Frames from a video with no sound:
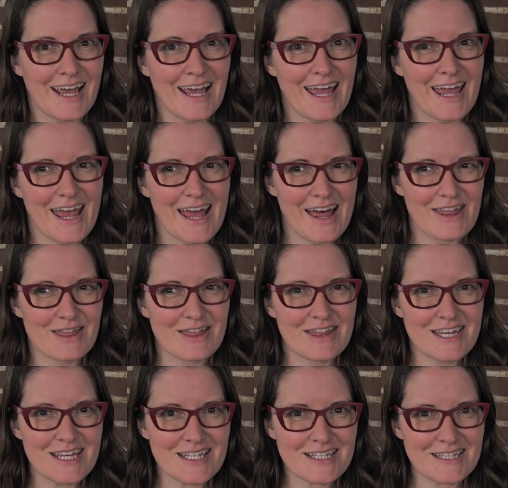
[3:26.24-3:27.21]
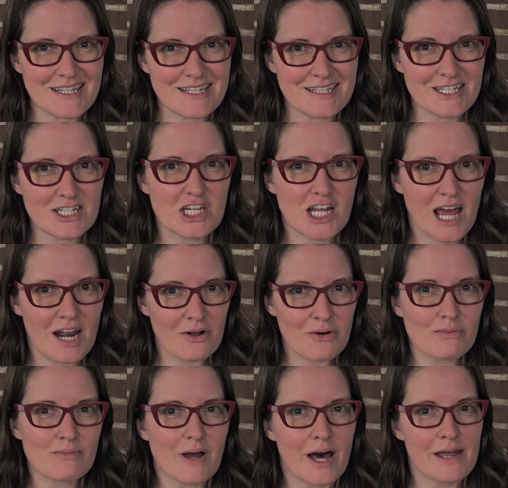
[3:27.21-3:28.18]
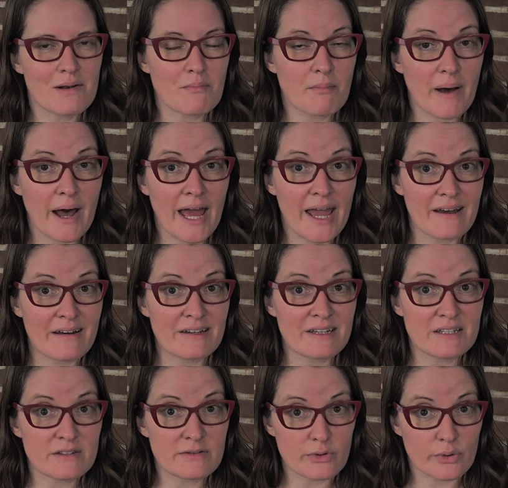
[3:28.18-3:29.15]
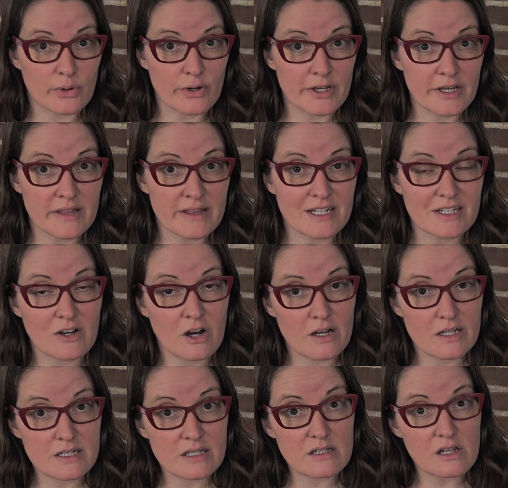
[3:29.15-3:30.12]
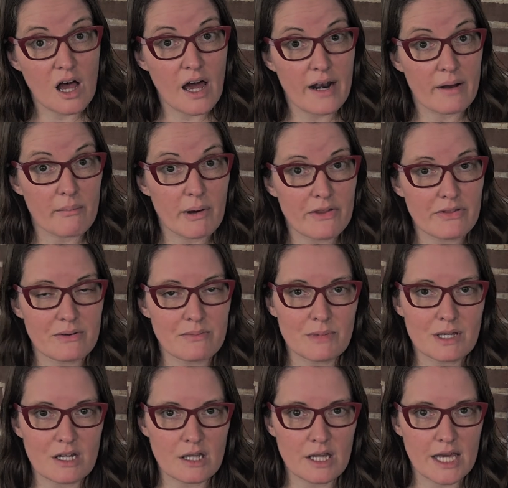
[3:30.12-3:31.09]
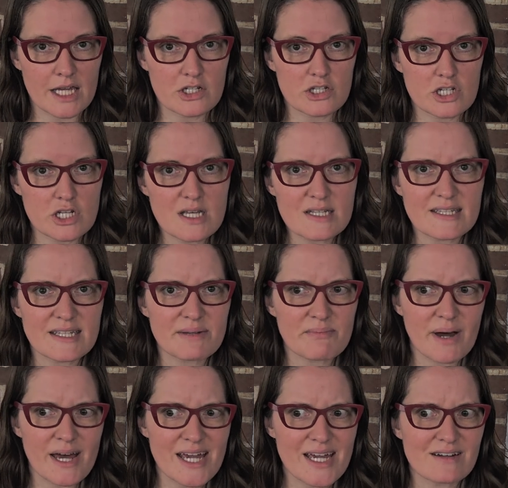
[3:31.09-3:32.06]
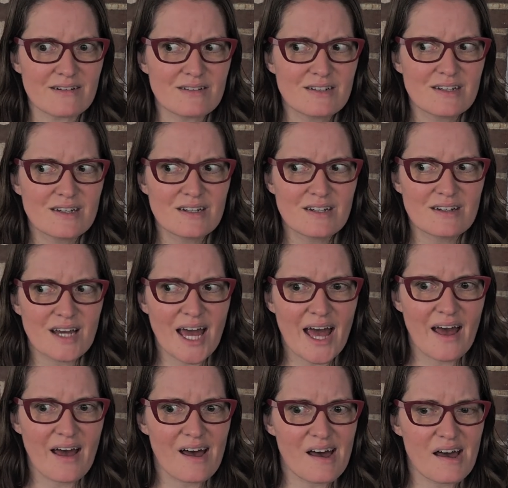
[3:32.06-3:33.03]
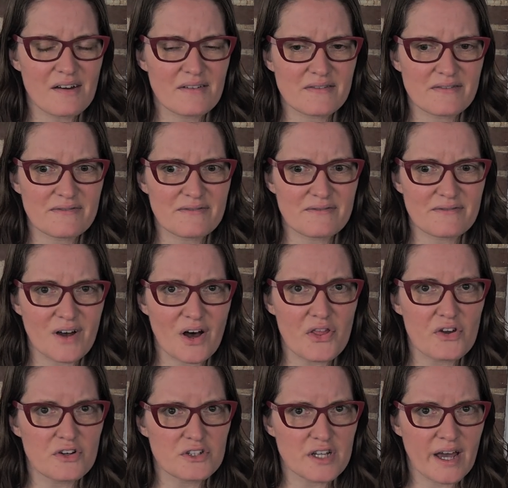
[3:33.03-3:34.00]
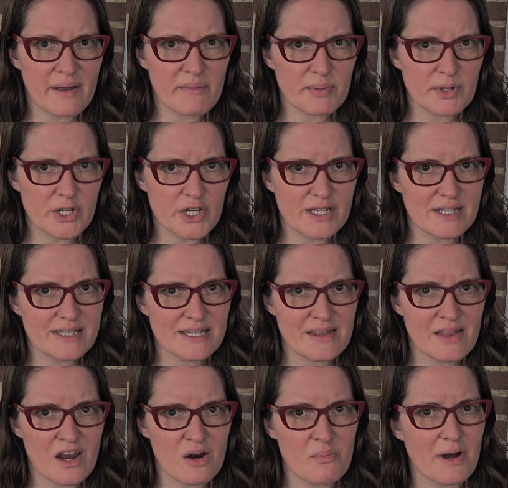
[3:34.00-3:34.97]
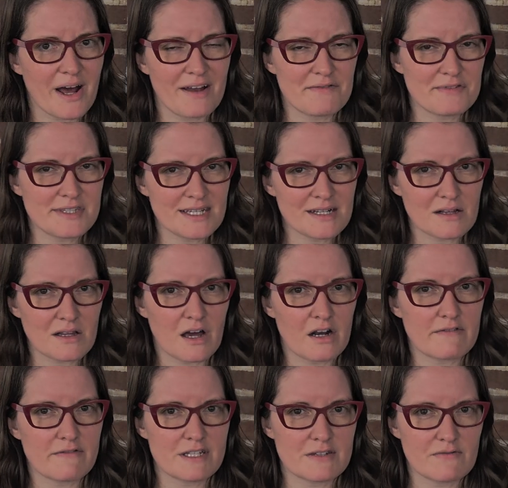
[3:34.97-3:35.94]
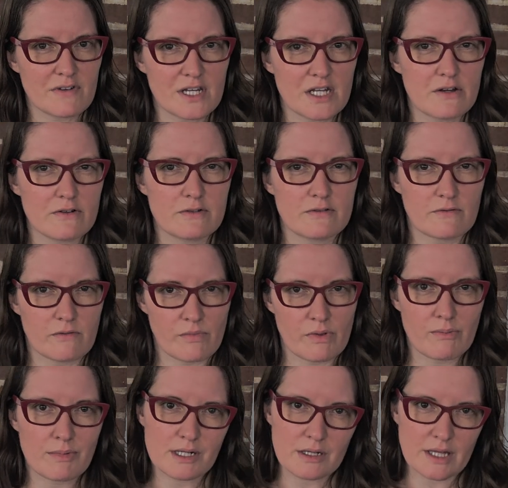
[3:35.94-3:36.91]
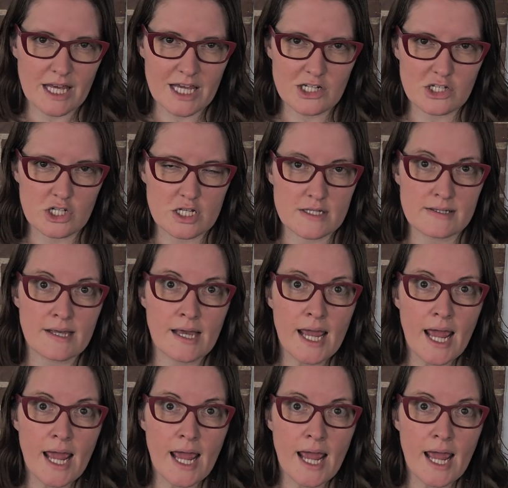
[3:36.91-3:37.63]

And this is a channel run by a historian that talks a lot about the Middle Ages. He might have other time periods in there, but I've seen a lot of his videos from the Middle Ages.